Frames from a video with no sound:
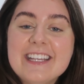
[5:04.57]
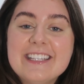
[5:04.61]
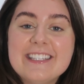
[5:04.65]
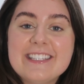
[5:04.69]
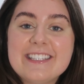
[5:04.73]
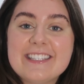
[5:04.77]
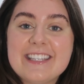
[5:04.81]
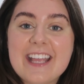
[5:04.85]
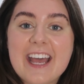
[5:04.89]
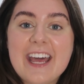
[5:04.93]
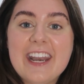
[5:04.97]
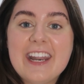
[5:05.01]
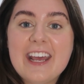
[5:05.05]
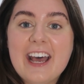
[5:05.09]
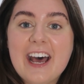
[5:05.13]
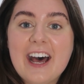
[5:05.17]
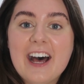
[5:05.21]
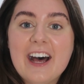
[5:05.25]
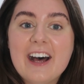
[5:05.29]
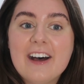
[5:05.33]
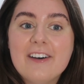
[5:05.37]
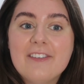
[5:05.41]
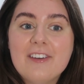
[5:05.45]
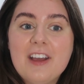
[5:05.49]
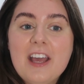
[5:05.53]
instead
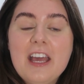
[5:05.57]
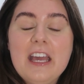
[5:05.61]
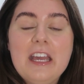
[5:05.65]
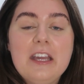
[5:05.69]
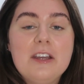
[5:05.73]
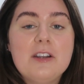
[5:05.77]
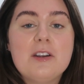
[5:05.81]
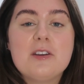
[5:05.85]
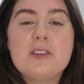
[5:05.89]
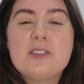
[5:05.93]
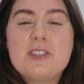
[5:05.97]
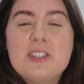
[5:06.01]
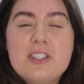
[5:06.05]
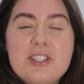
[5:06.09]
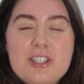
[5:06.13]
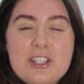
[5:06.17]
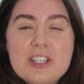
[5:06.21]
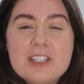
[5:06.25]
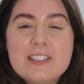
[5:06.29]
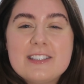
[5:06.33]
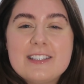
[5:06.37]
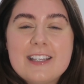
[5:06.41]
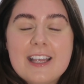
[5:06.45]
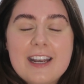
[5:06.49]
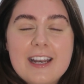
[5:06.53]
of, you know,
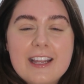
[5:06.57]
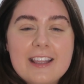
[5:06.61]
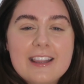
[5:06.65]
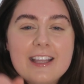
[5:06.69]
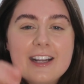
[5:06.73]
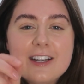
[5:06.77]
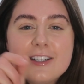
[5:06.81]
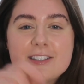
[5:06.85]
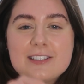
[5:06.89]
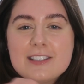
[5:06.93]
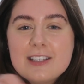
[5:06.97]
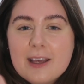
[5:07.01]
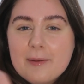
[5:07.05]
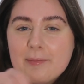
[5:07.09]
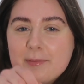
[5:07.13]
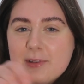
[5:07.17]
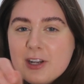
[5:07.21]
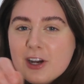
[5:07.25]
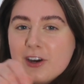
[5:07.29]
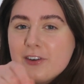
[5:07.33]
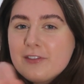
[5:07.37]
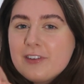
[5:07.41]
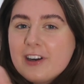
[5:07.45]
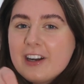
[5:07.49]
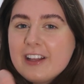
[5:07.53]
just sitting there slumped
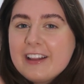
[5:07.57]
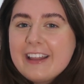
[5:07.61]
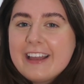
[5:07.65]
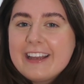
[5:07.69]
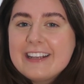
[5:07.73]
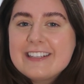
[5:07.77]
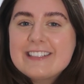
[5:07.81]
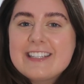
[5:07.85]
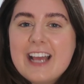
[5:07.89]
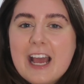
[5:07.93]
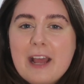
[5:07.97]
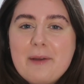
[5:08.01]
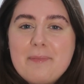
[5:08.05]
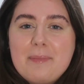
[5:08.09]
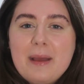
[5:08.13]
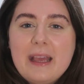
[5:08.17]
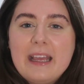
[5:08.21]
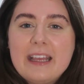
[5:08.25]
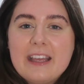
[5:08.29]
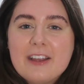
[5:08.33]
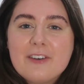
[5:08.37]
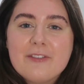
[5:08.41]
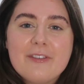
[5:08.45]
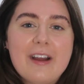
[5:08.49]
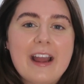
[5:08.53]
over, like
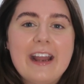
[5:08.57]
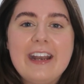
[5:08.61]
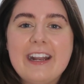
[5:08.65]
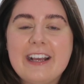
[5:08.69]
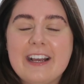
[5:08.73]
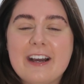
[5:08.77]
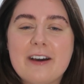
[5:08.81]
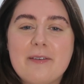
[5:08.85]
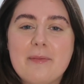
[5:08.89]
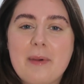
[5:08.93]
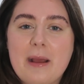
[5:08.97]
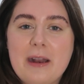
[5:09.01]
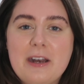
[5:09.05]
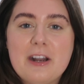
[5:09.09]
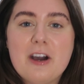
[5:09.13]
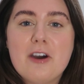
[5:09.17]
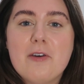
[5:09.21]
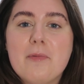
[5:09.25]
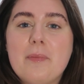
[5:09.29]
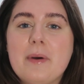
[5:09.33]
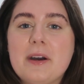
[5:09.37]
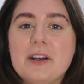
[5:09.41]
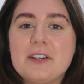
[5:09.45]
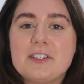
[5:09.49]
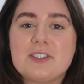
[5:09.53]
typing and writing on my
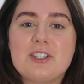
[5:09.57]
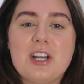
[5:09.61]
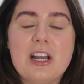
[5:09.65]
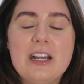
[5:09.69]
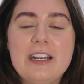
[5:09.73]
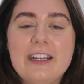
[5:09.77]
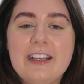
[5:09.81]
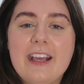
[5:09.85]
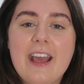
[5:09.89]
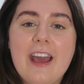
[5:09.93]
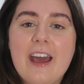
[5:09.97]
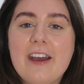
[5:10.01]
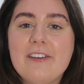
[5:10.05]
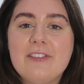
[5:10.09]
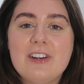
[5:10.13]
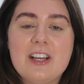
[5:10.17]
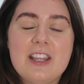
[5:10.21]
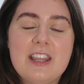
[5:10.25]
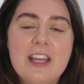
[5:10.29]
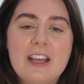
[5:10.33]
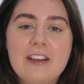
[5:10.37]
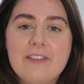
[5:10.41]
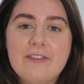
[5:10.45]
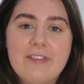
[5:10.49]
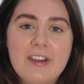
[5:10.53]
notebook, trying to get
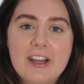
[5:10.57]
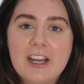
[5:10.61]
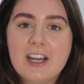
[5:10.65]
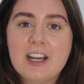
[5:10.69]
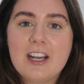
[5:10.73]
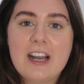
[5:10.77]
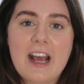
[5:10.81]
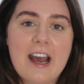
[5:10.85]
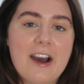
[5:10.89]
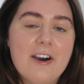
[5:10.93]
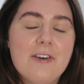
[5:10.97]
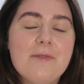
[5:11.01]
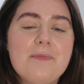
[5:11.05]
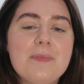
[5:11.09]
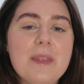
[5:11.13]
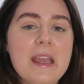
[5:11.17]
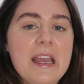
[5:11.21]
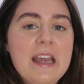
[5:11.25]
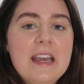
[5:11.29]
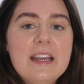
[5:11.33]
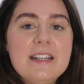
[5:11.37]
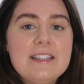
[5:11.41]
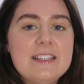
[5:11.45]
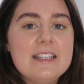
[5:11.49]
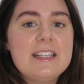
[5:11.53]
everything figured out.
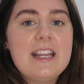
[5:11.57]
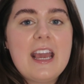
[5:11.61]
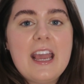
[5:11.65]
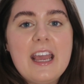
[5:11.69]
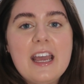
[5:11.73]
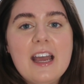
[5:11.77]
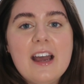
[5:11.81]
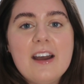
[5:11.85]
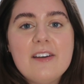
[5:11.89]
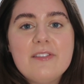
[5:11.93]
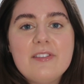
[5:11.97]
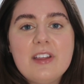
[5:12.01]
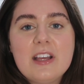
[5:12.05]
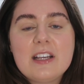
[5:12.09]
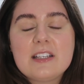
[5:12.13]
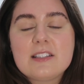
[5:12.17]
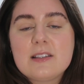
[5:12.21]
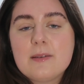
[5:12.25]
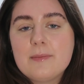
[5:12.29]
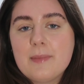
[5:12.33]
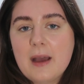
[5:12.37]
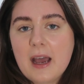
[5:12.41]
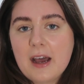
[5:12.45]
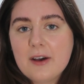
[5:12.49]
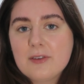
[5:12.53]
Today I have like
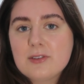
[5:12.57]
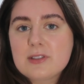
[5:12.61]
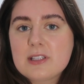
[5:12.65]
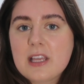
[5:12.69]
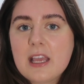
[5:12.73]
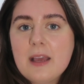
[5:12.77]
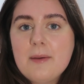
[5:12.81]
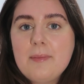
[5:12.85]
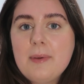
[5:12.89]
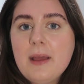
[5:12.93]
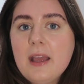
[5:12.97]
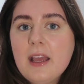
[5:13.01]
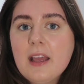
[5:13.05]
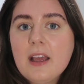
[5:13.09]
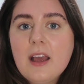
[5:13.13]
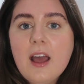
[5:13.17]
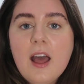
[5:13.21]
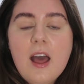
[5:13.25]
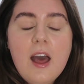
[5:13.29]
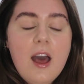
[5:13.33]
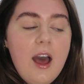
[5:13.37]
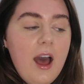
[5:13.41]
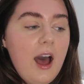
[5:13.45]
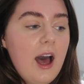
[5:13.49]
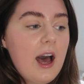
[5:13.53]
some housekeeping
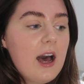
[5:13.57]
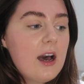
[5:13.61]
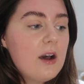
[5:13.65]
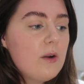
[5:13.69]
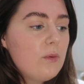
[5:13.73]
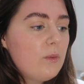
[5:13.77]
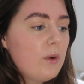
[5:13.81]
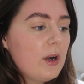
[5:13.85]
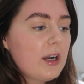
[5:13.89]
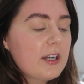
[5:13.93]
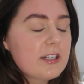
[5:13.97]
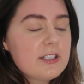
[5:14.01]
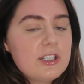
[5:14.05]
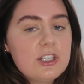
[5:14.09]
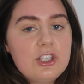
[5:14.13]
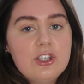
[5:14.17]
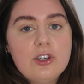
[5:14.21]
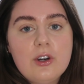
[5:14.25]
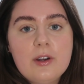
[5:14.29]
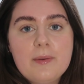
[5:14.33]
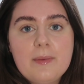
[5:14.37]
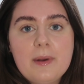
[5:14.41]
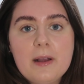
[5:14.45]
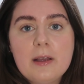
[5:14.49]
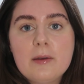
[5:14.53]
work to do
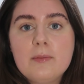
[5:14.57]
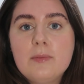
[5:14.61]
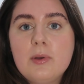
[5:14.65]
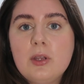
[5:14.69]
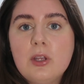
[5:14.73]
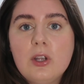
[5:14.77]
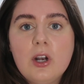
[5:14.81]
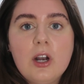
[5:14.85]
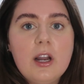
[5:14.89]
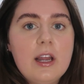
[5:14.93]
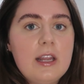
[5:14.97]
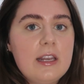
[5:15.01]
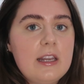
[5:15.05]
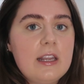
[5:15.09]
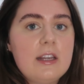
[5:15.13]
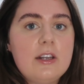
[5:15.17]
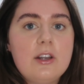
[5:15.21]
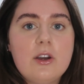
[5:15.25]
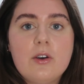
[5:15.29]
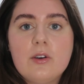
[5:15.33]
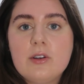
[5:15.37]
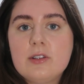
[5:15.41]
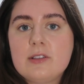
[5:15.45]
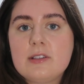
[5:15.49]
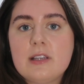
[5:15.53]
on my computer, and I
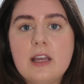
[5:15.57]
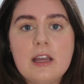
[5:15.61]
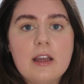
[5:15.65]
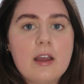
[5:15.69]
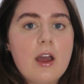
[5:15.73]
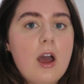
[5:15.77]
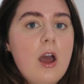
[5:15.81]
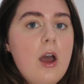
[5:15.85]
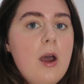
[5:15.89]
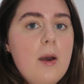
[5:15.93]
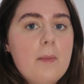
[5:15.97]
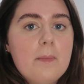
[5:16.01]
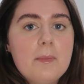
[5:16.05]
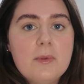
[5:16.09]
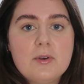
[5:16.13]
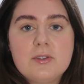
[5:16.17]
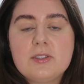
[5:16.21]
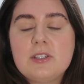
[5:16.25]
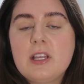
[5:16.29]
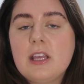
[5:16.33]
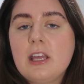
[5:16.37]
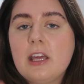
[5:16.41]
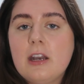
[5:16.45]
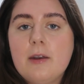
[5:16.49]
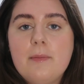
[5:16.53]
know it's like
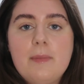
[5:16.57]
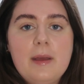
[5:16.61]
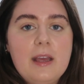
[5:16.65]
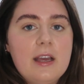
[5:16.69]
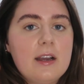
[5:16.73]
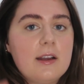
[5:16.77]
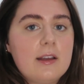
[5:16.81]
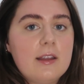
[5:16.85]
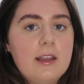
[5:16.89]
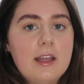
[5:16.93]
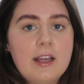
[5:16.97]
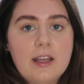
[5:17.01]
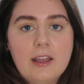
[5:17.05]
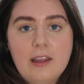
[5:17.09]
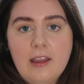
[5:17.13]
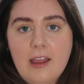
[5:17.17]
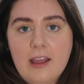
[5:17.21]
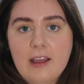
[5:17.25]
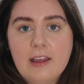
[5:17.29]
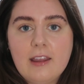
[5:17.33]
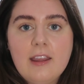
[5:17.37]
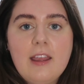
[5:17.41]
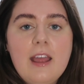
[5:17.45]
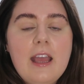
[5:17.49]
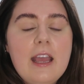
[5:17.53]
mostly going to be a click,
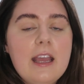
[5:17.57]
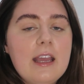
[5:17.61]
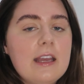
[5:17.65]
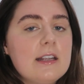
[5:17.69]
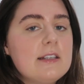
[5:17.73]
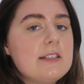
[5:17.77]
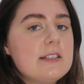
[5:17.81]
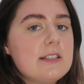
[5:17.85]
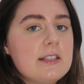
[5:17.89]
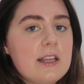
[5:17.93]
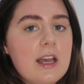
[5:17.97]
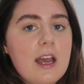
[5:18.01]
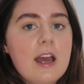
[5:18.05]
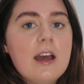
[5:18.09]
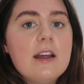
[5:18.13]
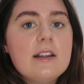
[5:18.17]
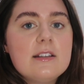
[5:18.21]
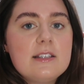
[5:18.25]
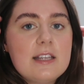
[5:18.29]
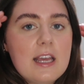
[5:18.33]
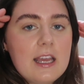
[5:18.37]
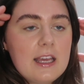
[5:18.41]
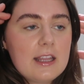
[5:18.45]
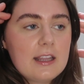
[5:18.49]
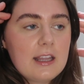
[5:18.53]
click, click. It doesn't
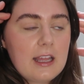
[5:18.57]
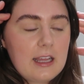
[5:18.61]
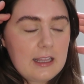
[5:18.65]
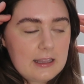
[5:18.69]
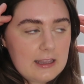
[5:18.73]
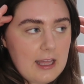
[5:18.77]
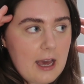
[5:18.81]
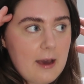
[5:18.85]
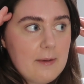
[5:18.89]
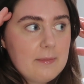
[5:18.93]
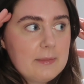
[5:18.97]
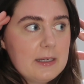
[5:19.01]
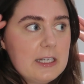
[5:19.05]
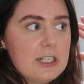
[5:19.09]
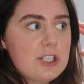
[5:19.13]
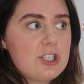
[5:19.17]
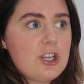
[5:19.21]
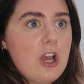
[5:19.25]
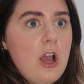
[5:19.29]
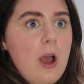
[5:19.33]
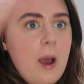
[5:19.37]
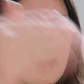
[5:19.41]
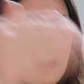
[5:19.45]
take like that much